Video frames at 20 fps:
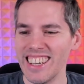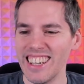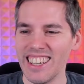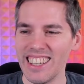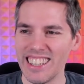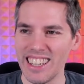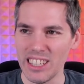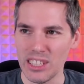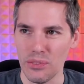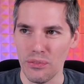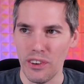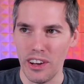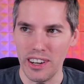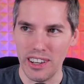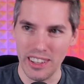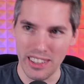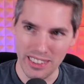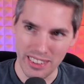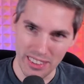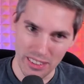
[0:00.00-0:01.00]
That's
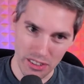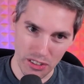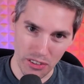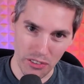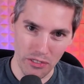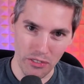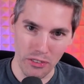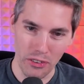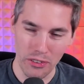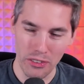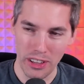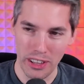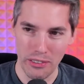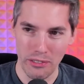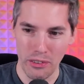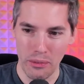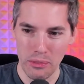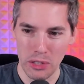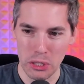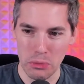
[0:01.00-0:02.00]
funny. So for, like
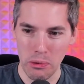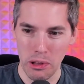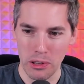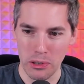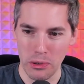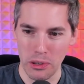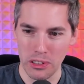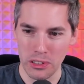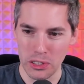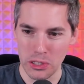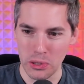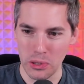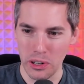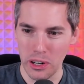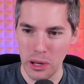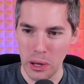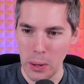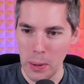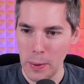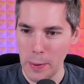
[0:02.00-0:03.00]
from the Spell Queller
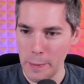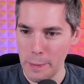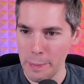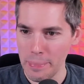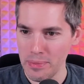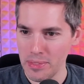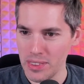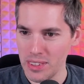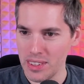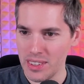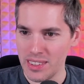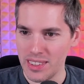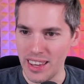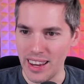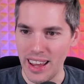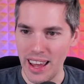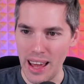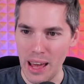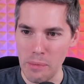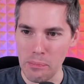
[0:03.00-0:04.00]
story.
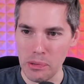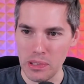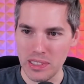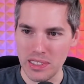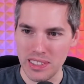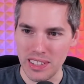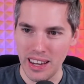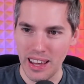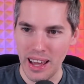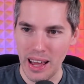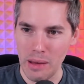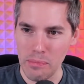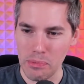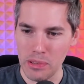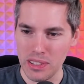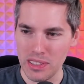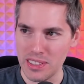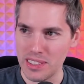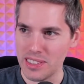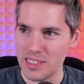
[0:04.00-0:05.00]
That happens. It
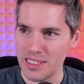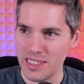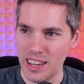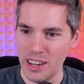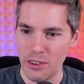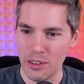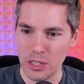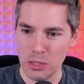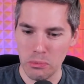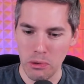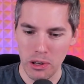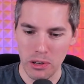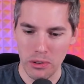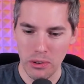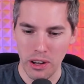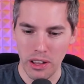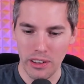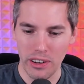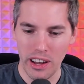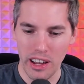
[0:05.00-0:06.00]
happens. Anyway, Spell
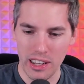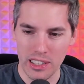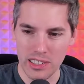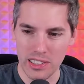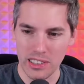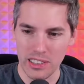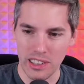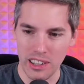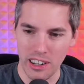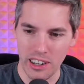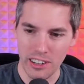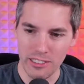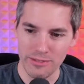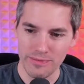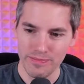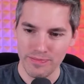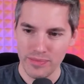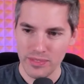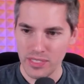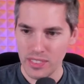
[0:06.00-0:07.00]
Queller, excellent card.
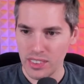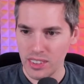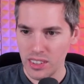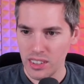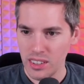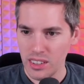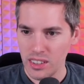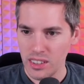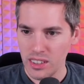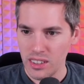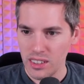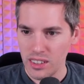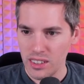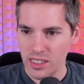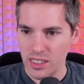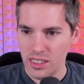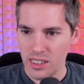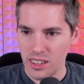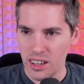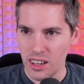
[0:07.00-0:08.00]

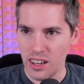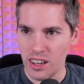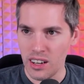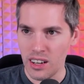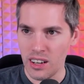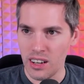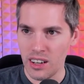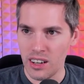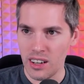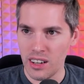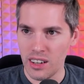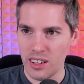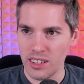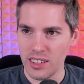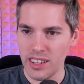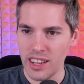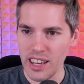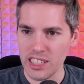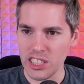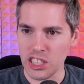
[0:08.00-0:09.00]
Uh,
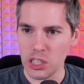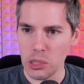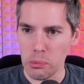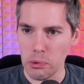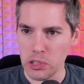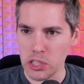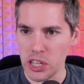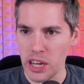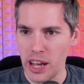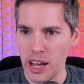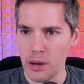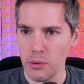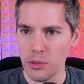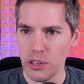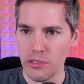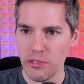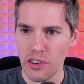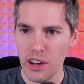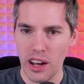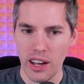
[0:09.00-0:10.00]
next super chat,
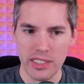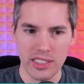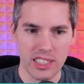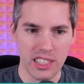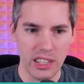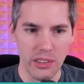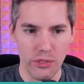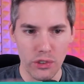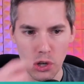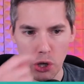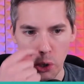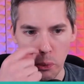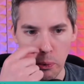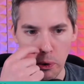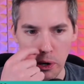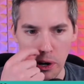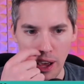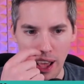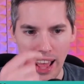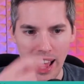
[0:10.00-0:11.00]
we've got Steve
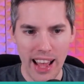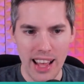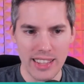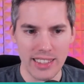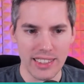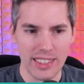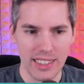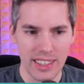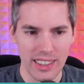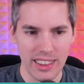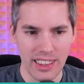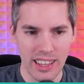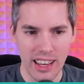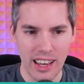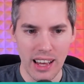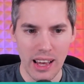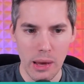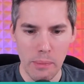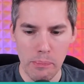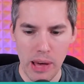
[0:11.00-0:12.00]
Cooper,
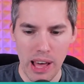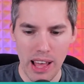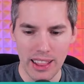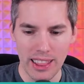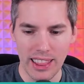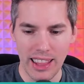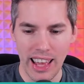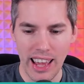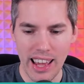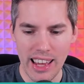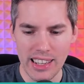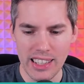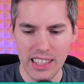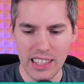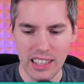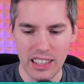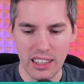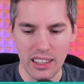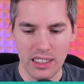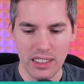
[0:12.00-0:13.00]
Atla
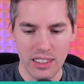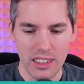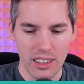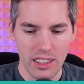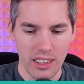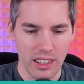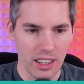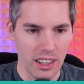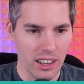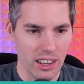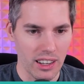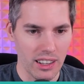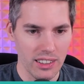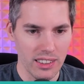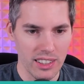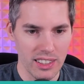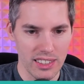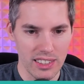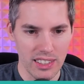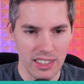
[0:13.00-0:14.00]
Palani. Uh,
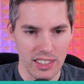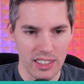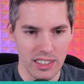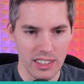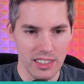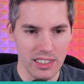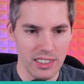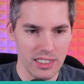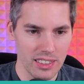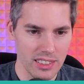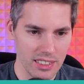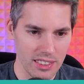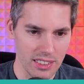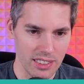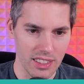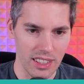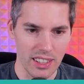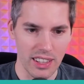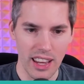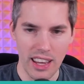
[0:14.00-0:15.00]
this is
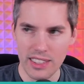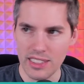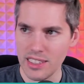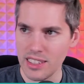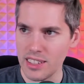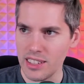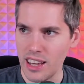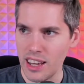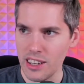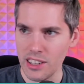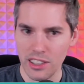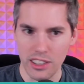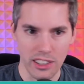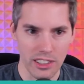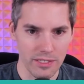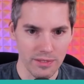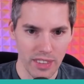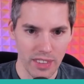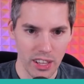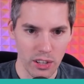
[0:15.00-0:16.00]
the Nest
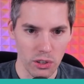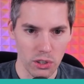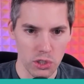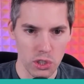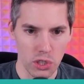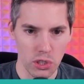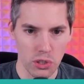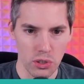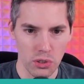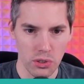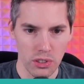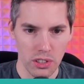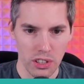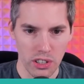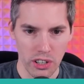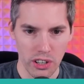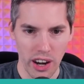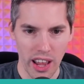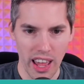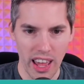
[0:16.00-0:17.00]
Tender. And you also
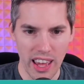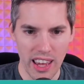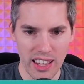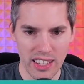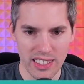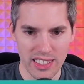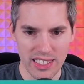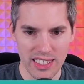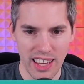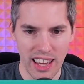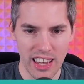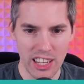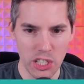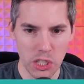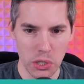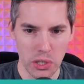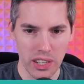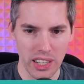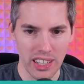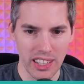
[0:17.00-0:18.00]
her eggs,
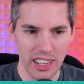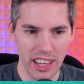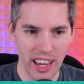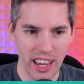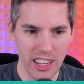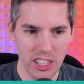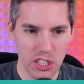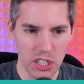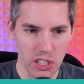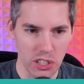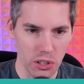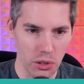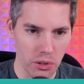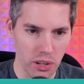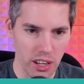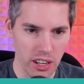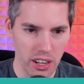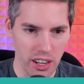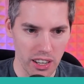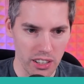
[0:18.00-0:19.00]
danger, and E D H, and
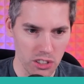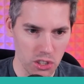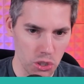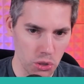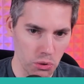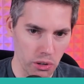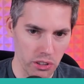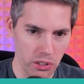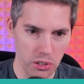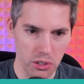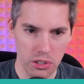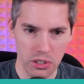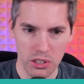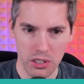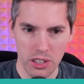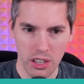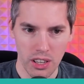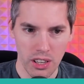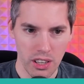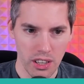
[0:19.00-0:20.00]
donate uh, two other
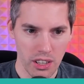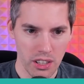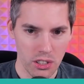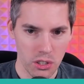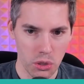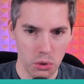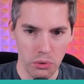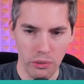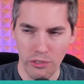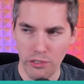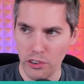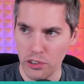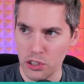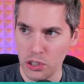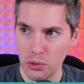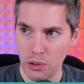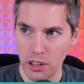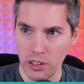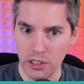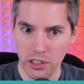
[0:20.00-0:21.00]
two for
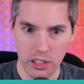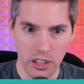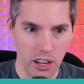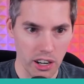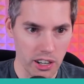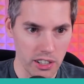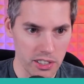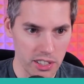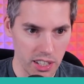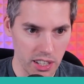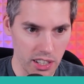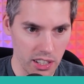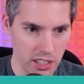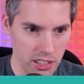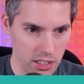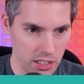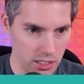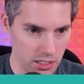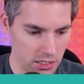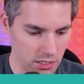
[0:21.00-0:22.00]
two other cards
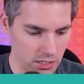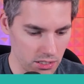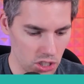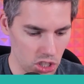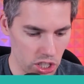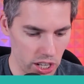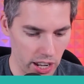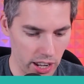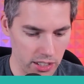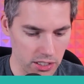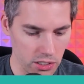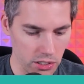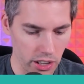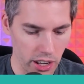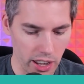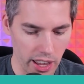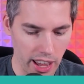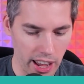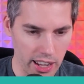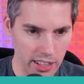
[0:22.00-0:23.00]
in chat.
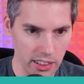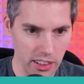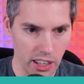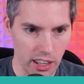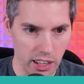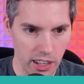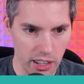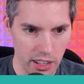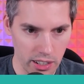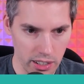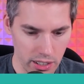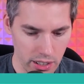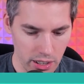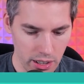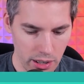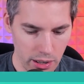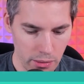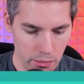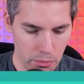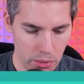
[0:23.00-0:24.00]
Okay, Atla
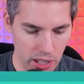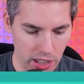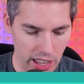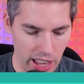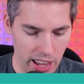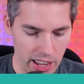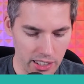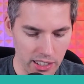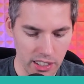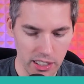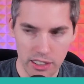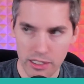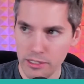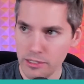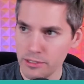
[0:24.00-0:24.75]
Palani.